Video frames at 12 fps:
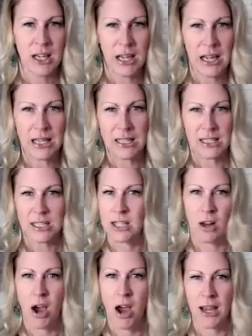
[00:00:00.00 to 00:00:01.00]
it's
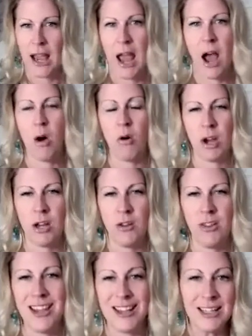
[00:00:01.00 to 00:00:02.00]
like, how can
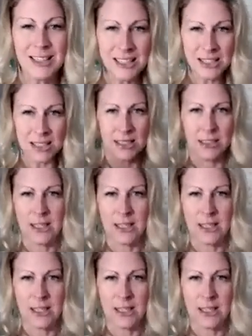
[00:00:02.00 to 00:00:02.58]
this